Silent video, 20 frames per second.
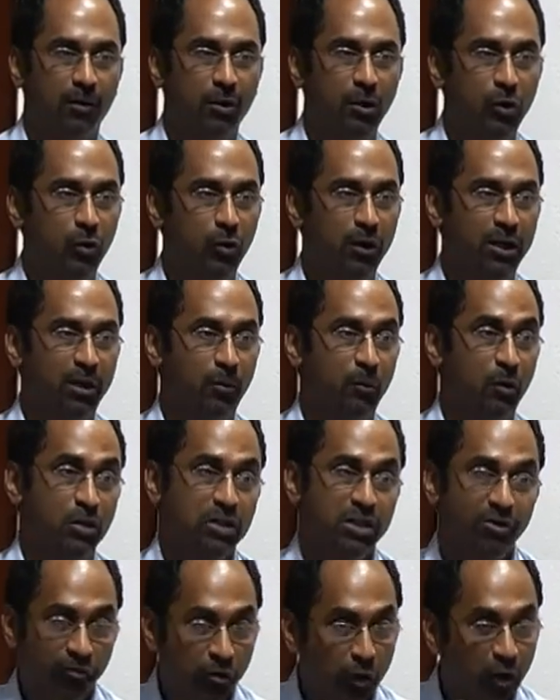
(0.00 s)
doing the
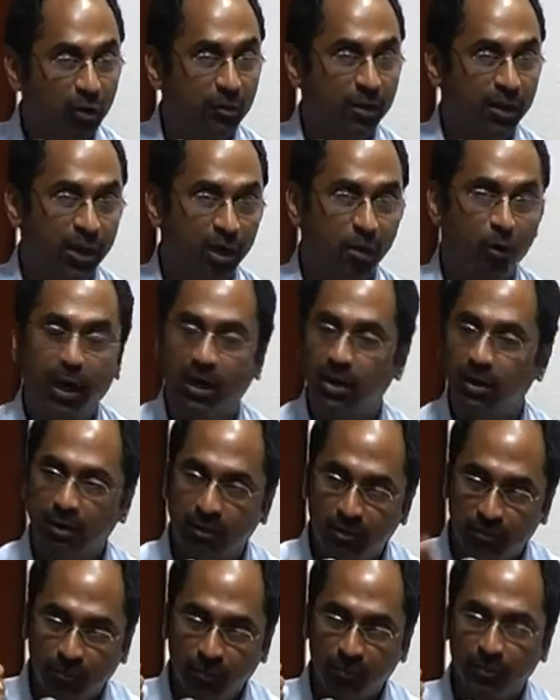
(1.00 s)
most. If you want to be that
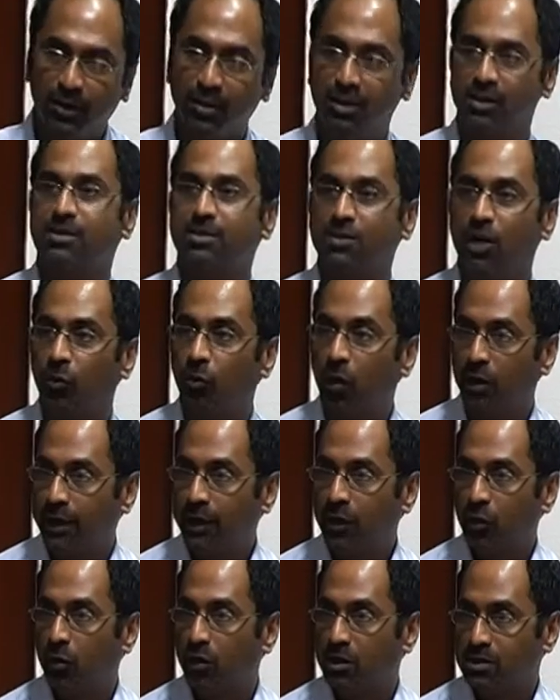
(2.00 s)
writer, start
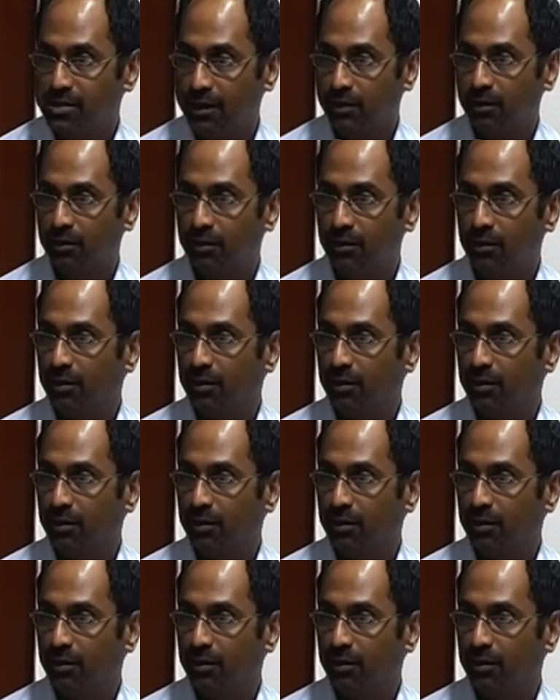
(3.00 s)
working towards it.